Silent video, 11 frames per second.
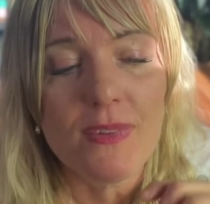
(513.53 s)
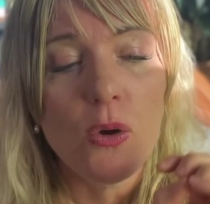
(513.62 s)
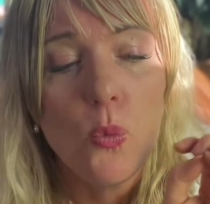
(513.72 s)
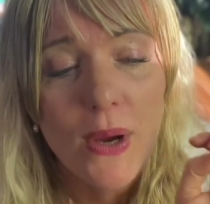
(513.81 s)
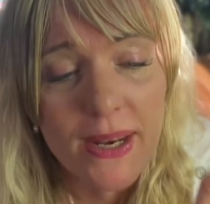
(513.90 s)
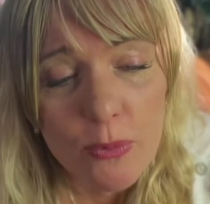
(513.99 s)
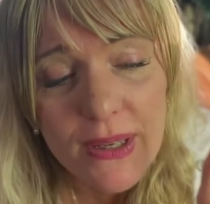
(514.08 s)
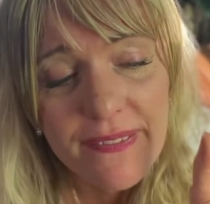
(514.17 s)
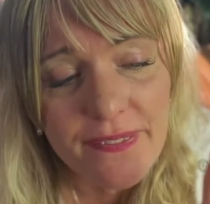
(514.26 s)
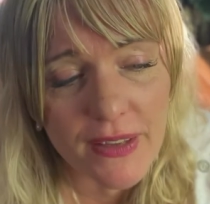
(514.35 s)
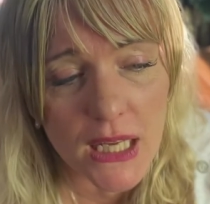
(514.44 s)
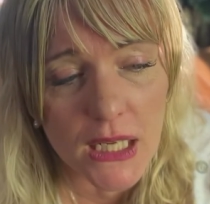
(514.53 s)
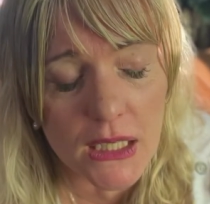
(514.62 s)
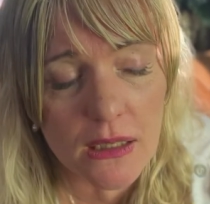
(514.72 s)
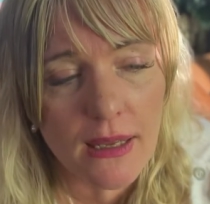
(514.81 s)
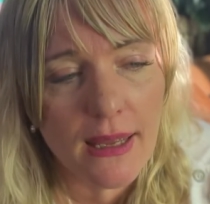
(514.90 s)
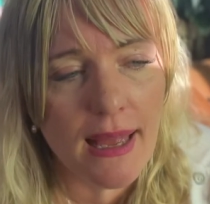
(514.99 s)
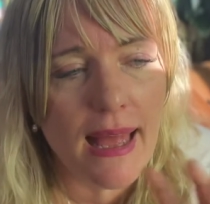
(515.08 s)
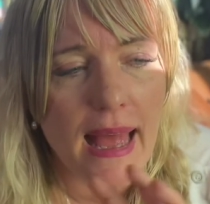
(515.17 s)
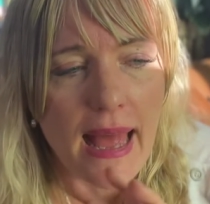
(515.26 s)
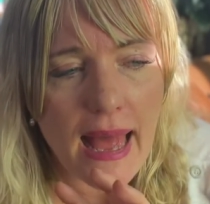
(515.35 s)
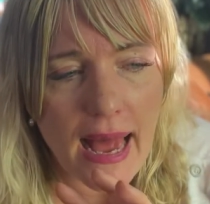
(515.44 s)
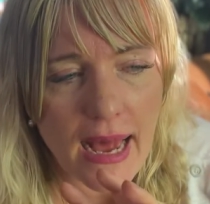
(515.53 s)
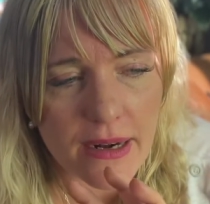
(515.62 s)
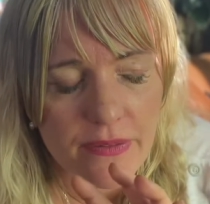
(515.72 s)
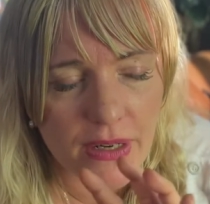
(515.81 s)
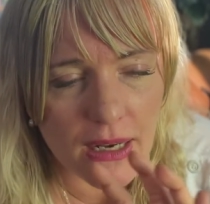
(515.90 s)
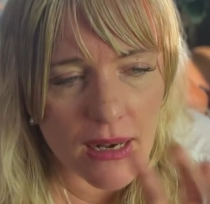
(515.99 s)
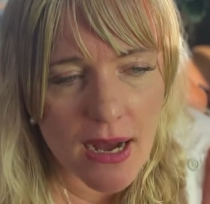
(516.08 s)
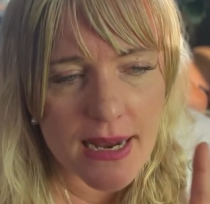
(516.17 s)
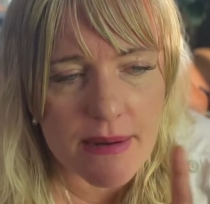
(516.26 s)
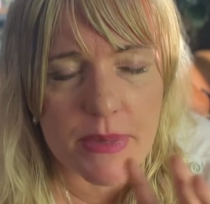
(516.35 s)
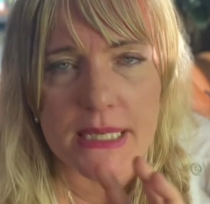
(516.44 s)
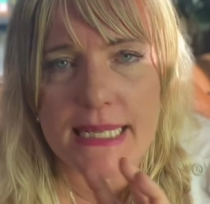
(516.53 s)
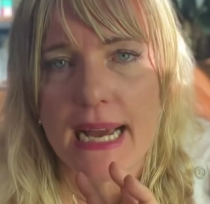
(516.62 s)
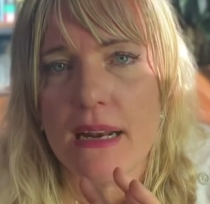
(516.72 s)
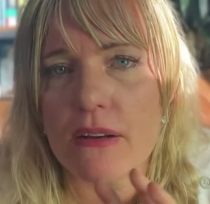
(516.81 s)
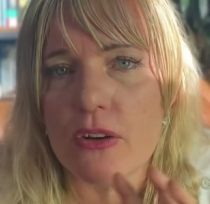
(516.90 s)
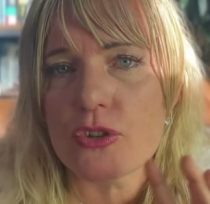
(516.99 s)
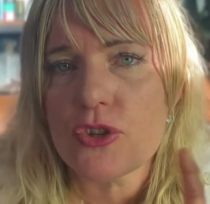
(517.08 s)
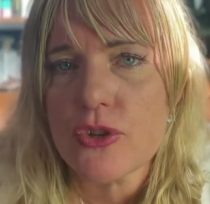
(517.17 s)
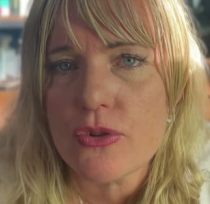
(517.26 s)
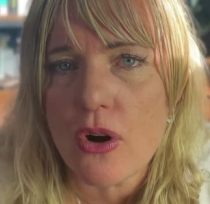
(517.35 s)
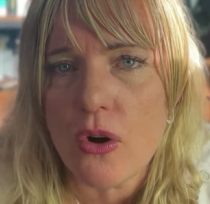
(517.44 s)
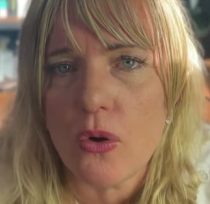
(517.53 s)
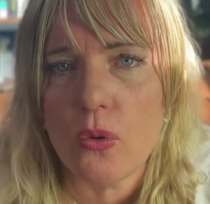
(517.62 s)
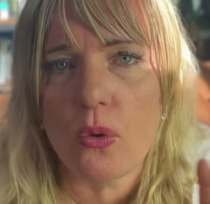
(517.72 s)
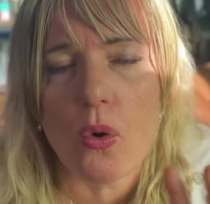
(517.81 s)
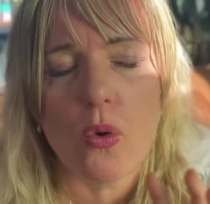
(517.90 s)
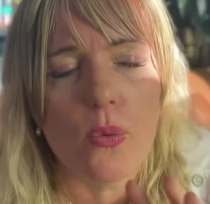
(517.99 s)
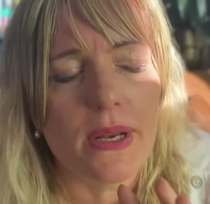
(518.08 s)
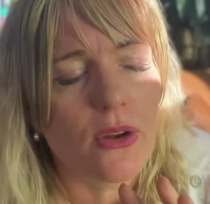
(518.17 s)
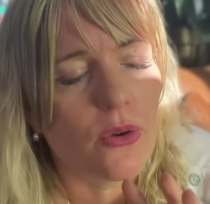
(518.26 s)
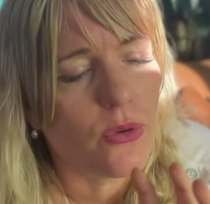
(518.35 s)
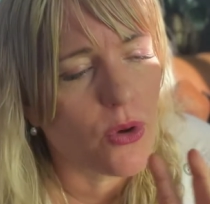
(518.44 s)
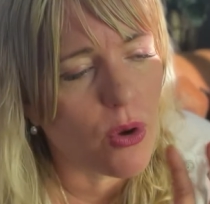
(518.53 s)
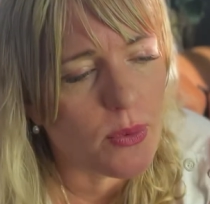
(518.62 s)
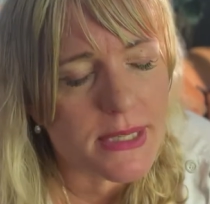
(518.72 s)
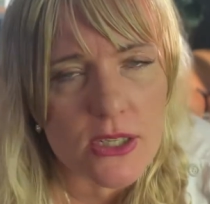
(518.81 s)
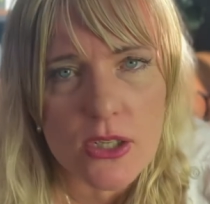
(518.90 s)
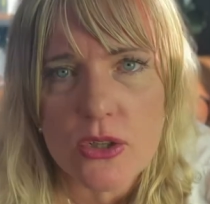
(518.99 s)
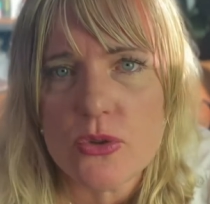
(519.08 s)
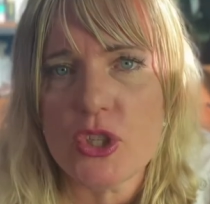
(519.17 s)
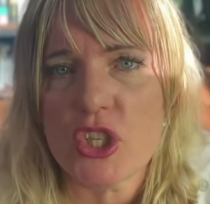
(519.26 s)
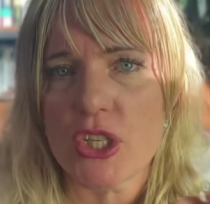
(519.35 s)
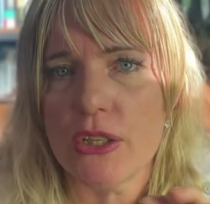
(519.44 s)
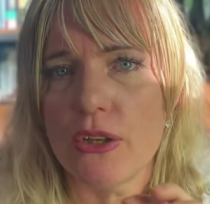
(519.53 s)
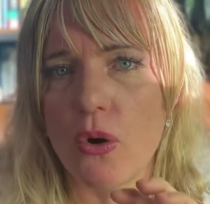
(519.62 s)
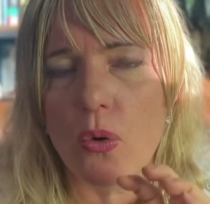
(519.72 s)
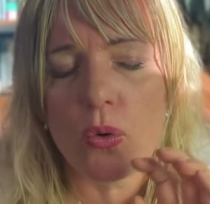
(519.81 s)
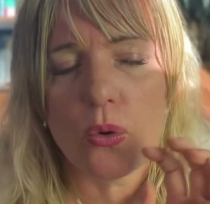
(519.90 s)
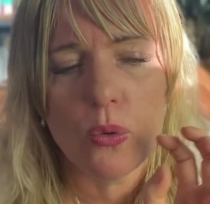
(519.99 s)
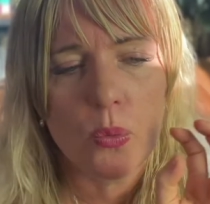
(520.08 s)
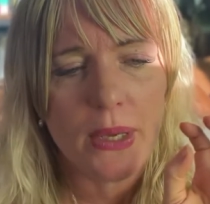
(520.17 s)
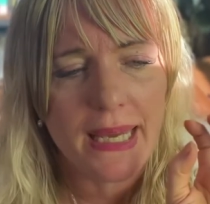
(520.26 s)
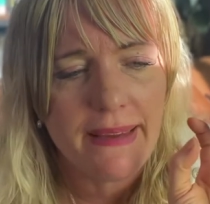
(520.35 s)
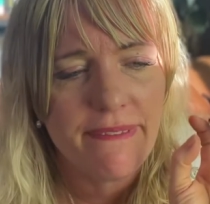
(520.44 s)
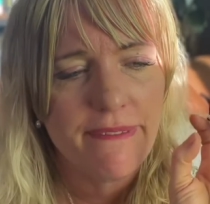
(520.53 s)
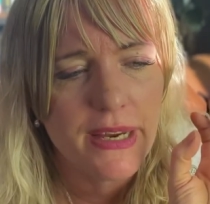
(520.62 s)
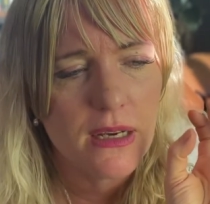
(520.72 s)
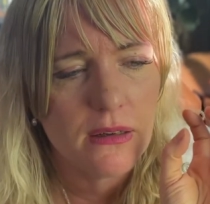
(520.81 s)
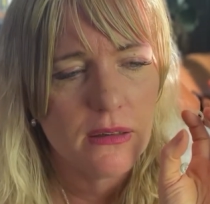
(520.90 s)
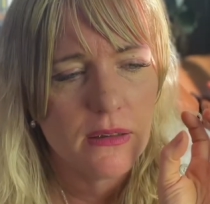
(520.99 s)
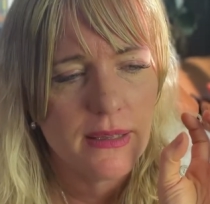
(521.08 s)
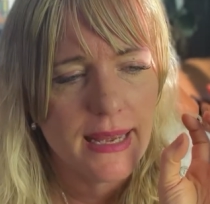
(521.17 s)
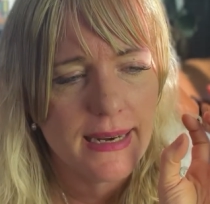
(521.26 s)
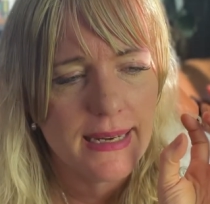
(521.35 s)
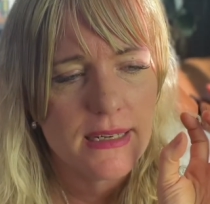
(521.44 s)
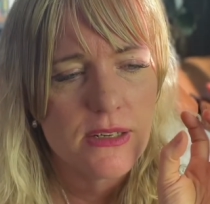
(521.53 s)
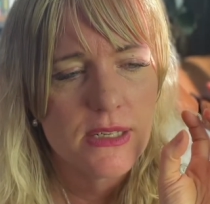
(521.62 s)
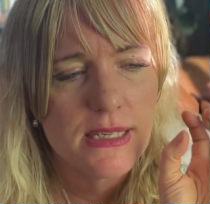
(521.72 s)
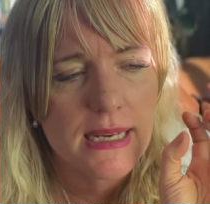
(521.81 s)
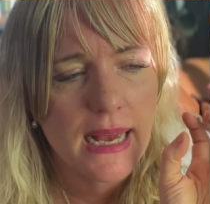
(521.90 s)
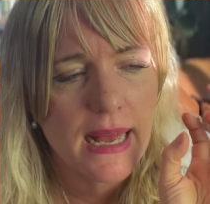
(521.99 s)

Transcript: When we feel out of alignment, out of control, or we don't know a solution, or we feel that it